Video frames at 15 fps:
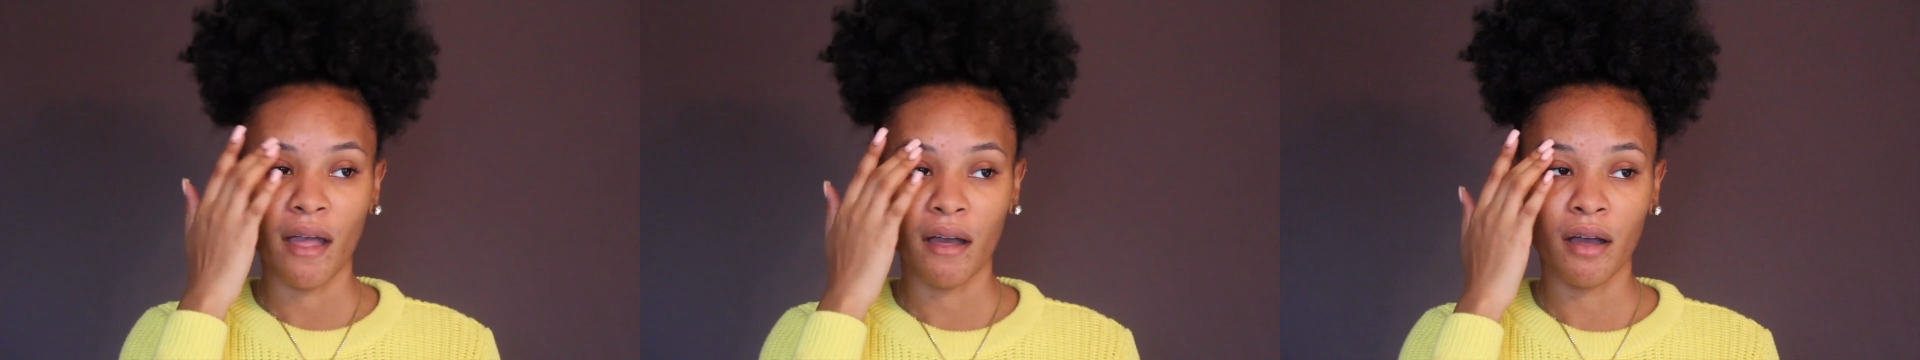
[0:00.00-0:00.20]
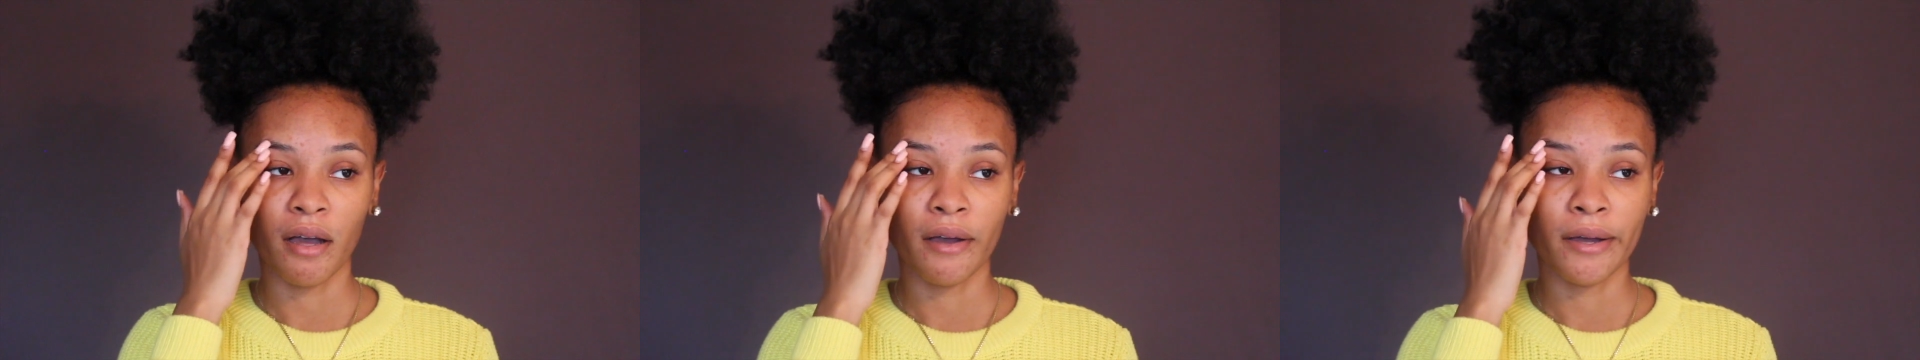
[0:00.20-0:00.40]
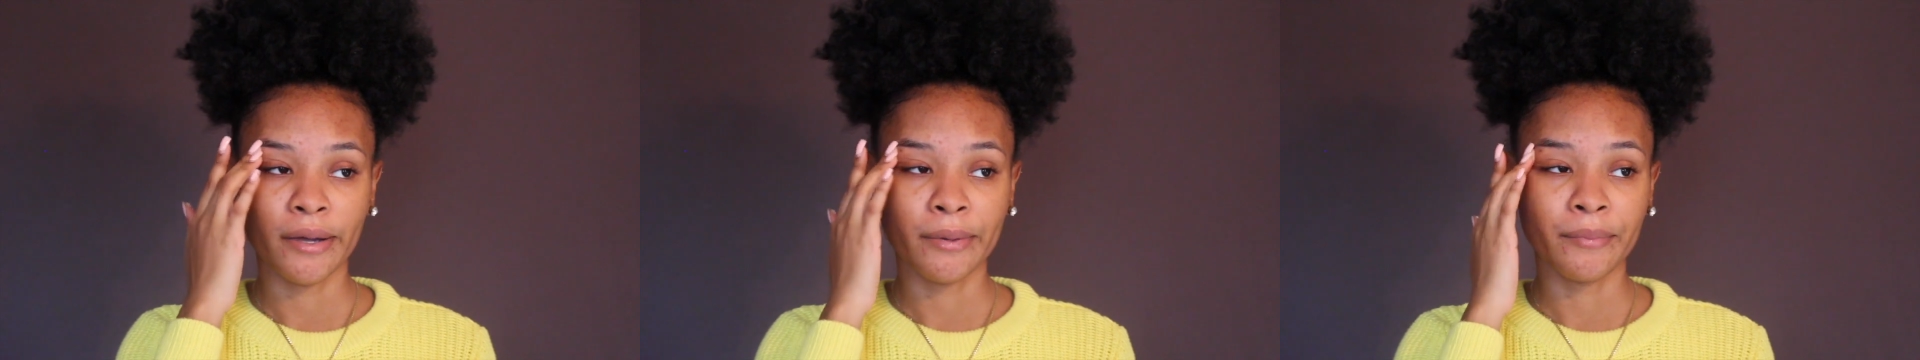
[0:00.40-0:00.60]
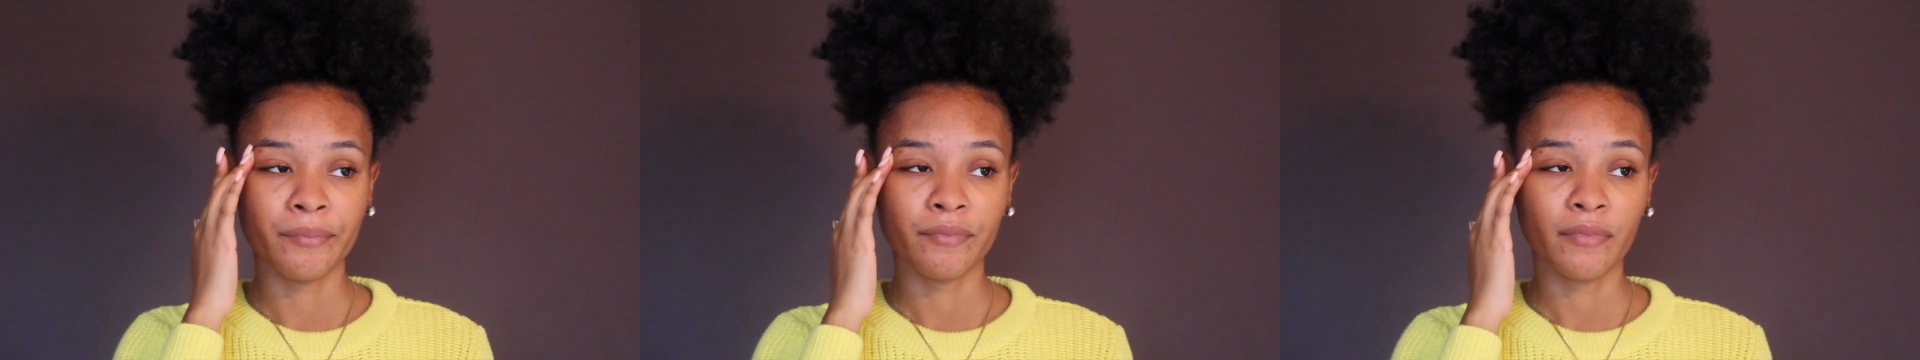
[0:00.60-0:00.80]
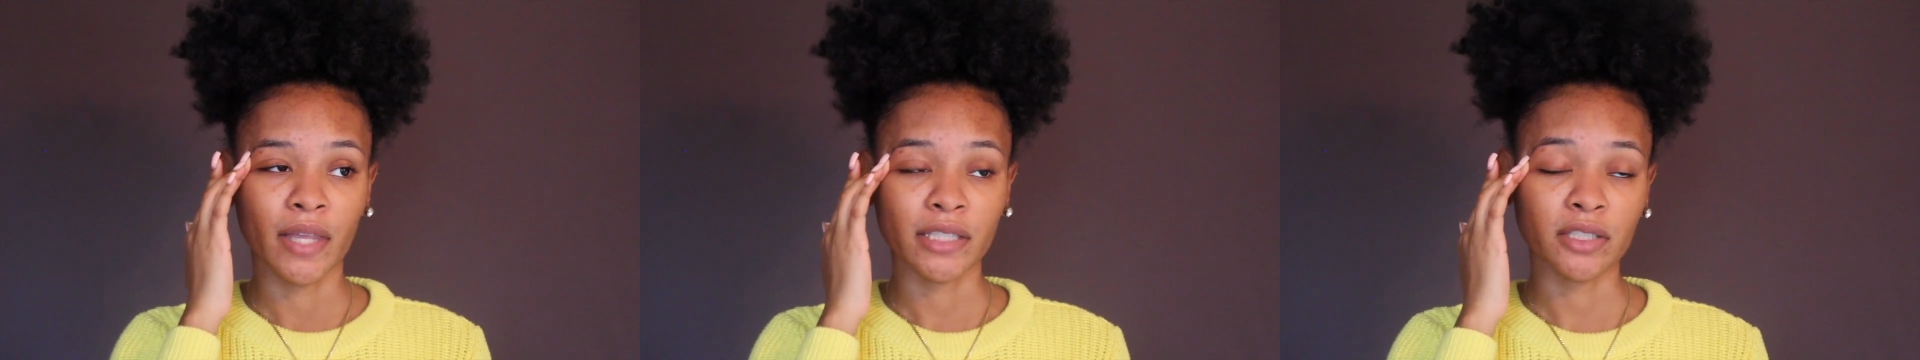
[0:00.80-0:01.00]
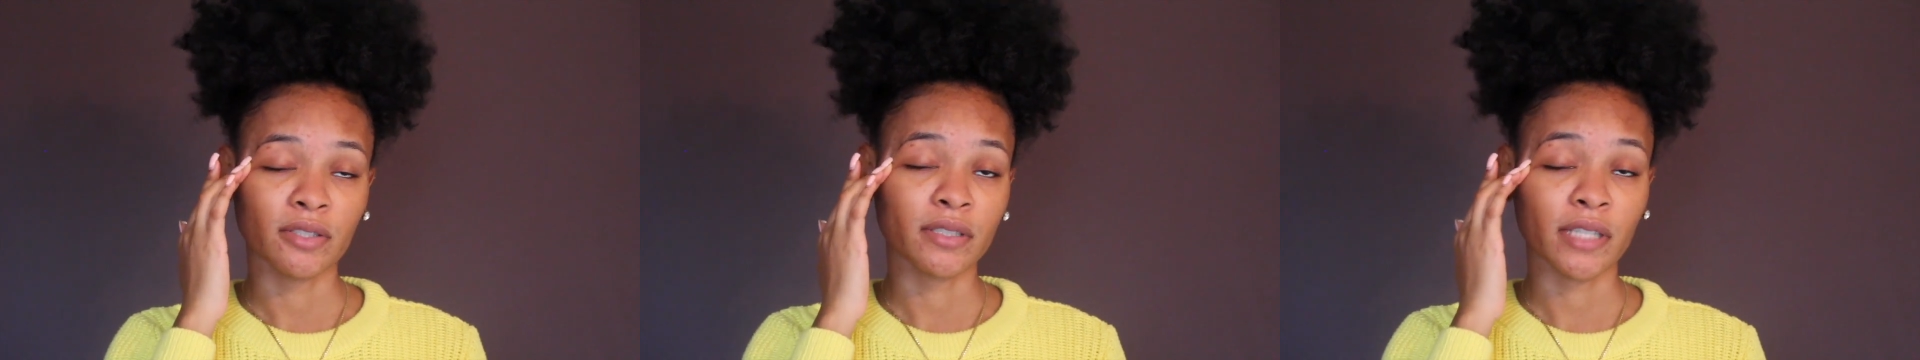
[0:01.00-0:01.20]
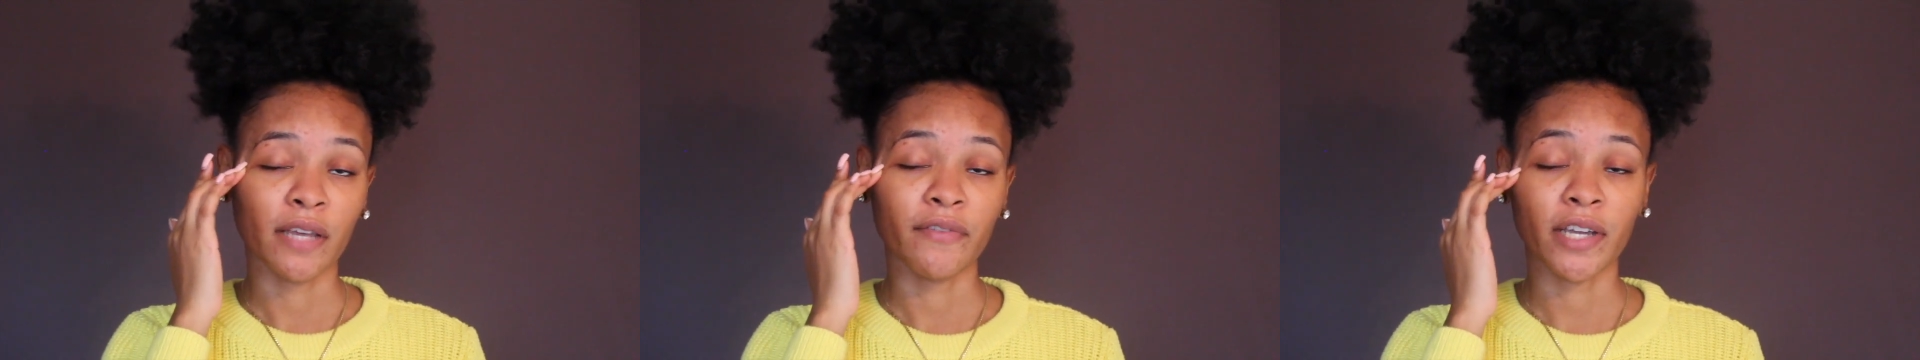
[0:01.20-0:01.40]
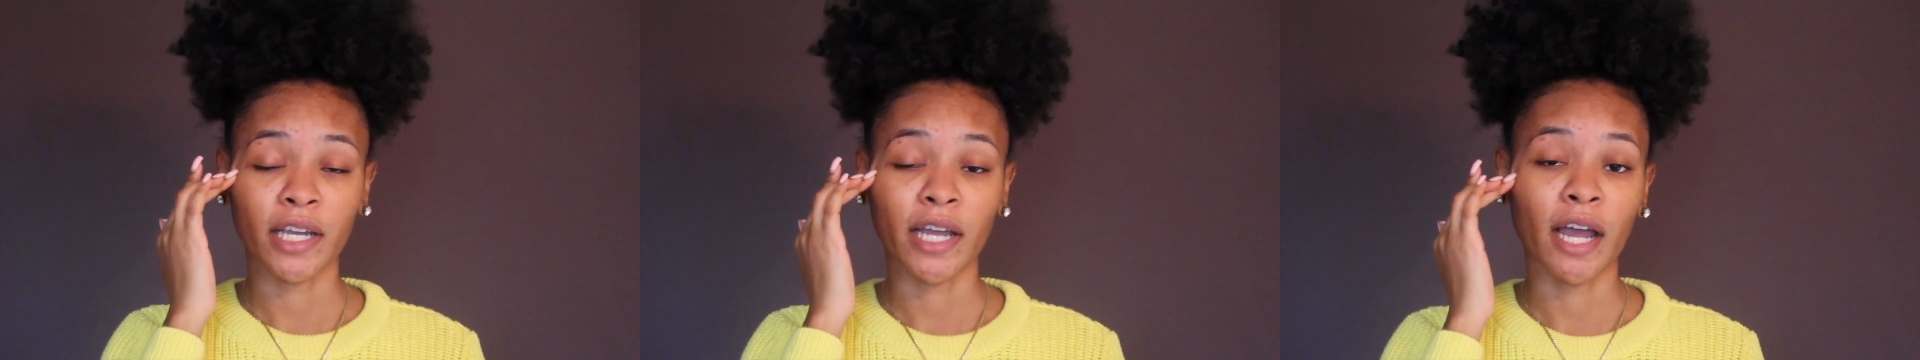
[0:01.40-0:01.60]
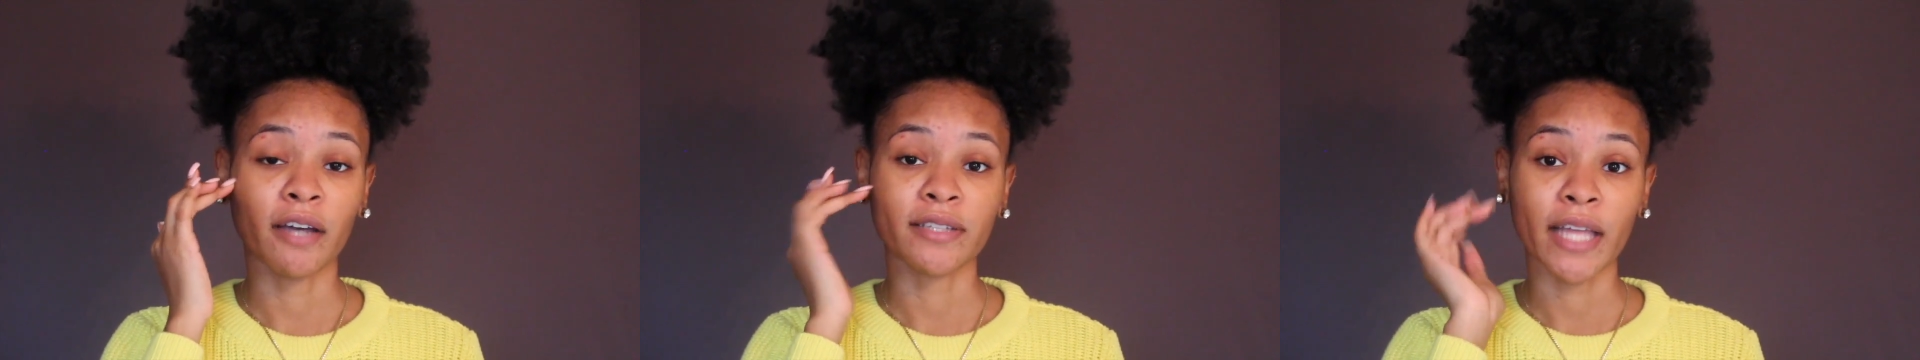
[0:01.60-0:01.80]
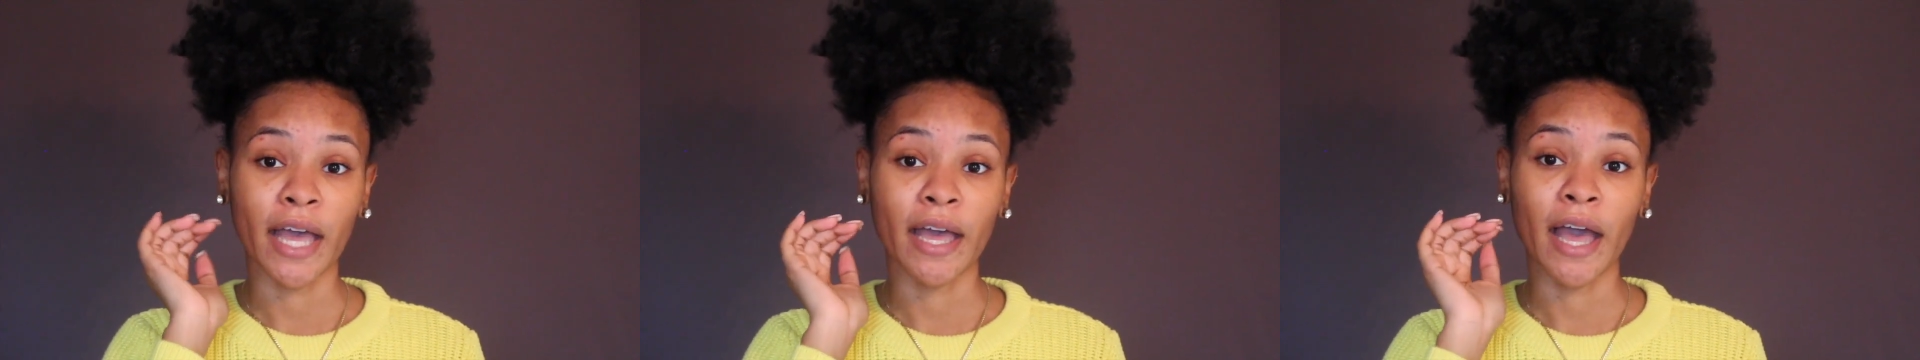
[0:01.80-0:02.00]
um as soon as I figure
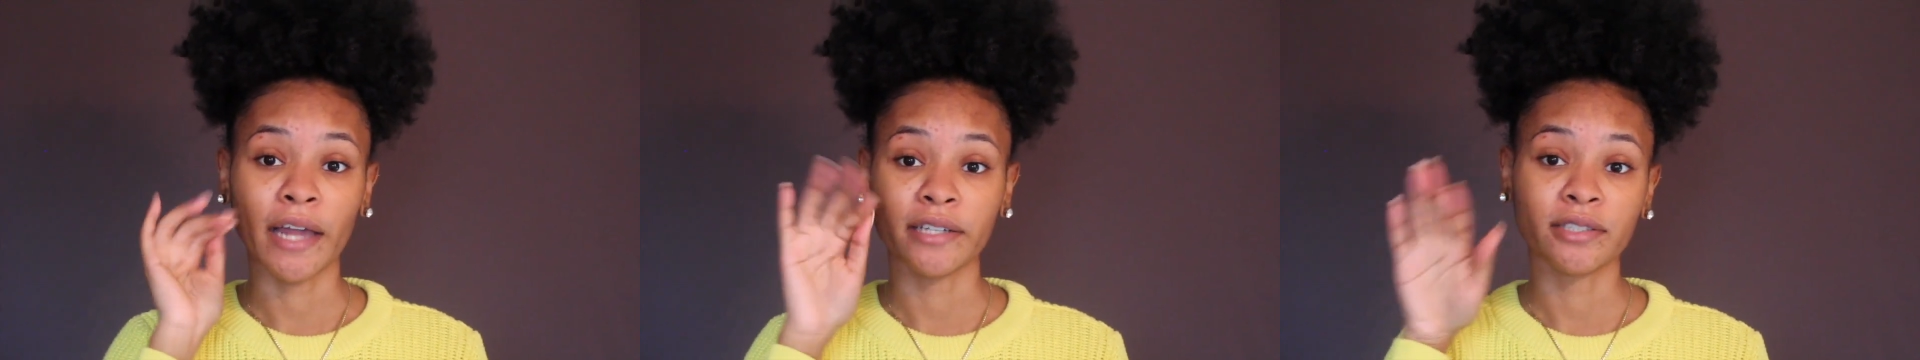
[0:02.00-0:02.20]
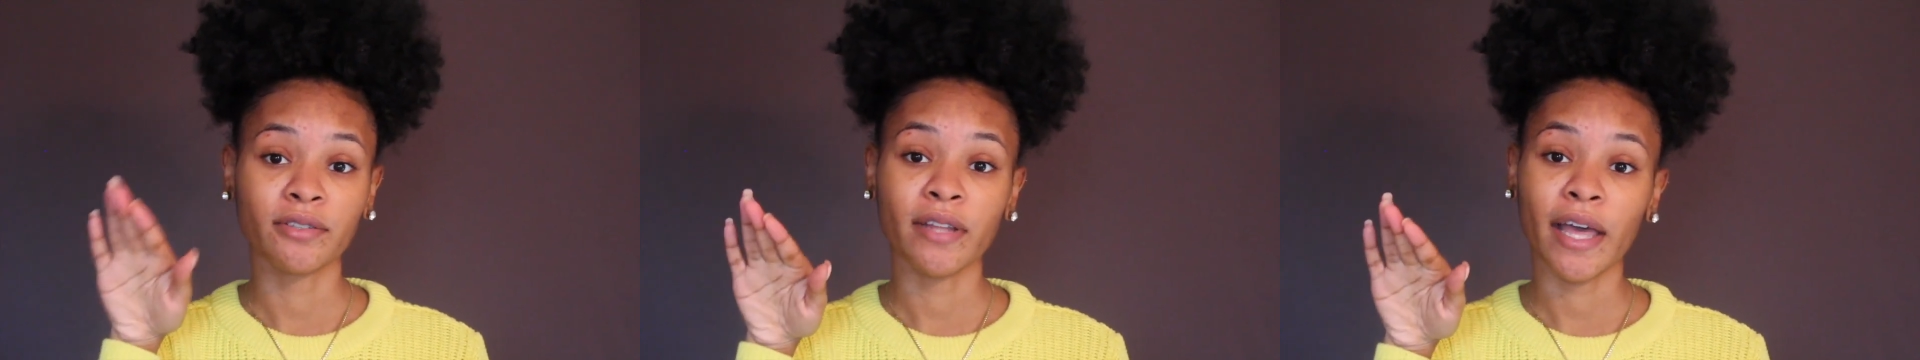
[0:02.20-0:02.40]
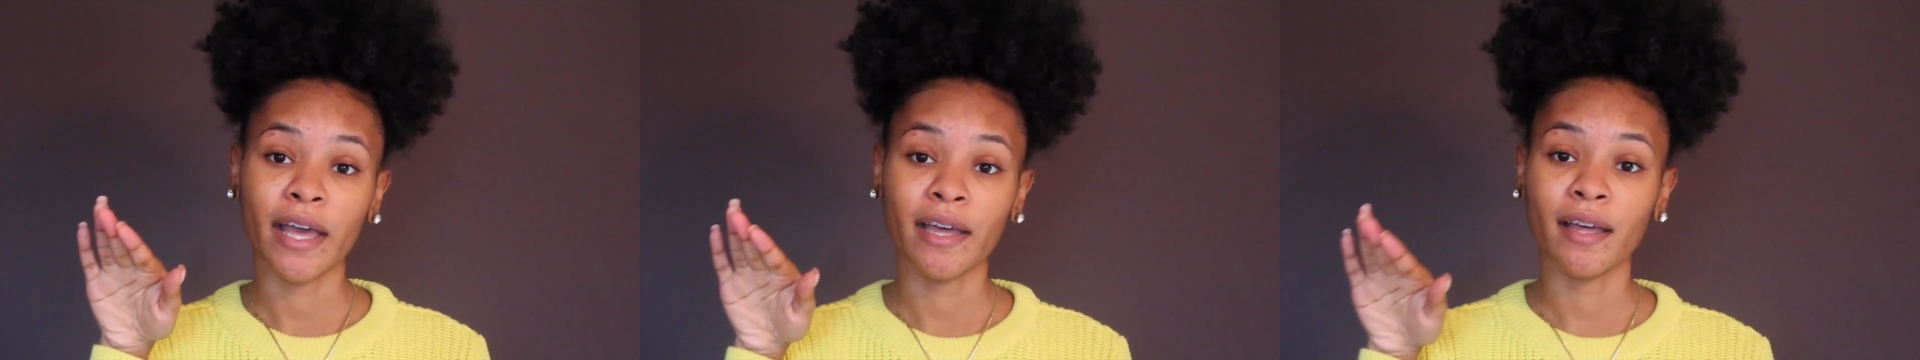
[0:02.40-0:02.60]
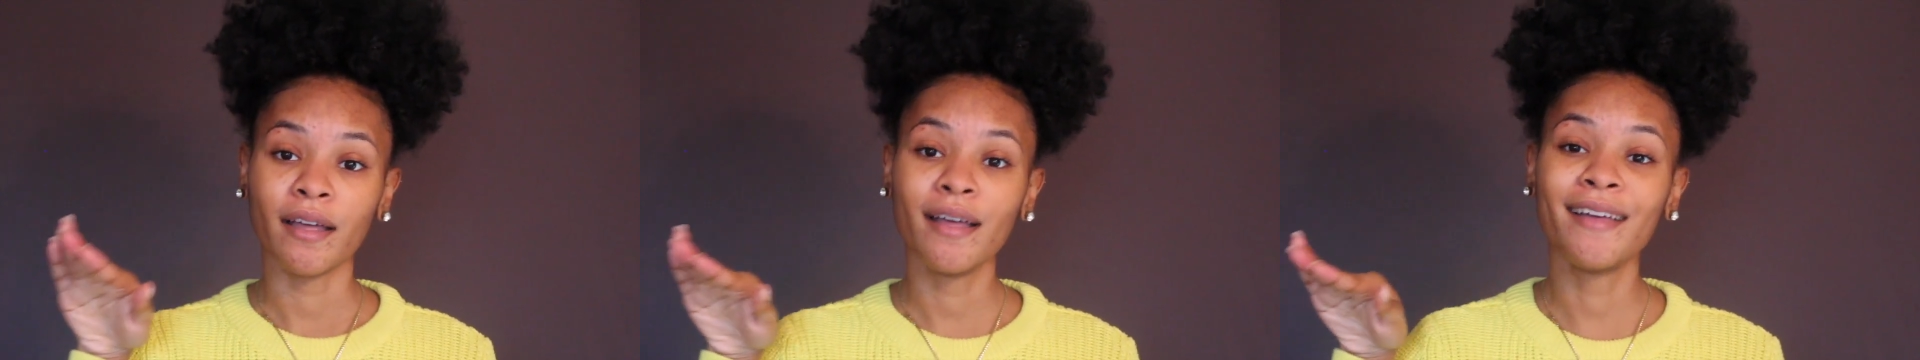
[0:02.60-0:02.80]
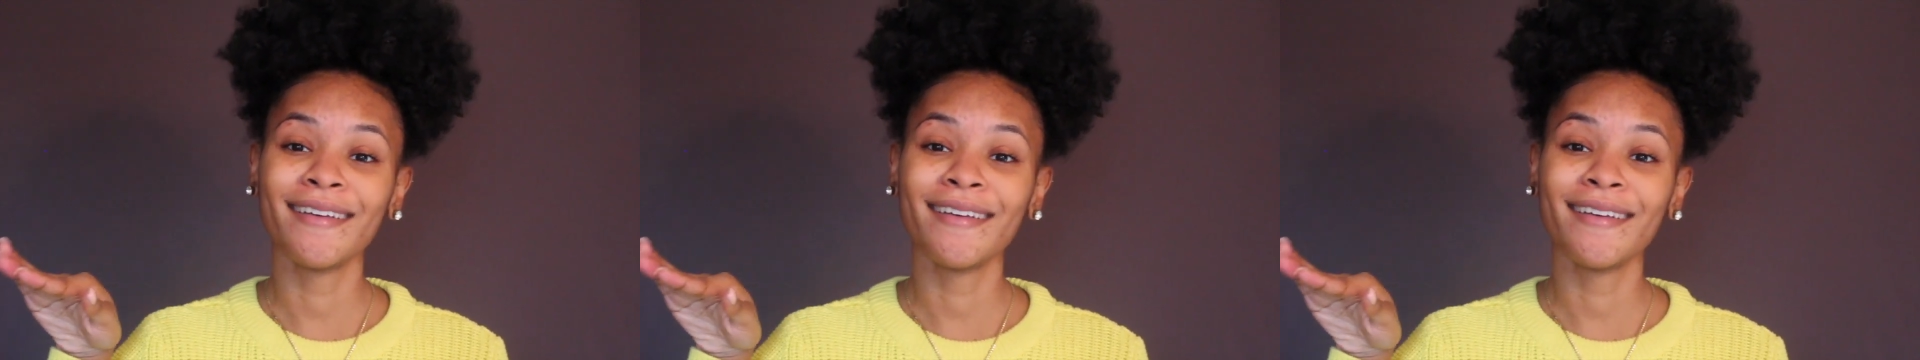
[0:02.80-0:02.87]
out that, how to do that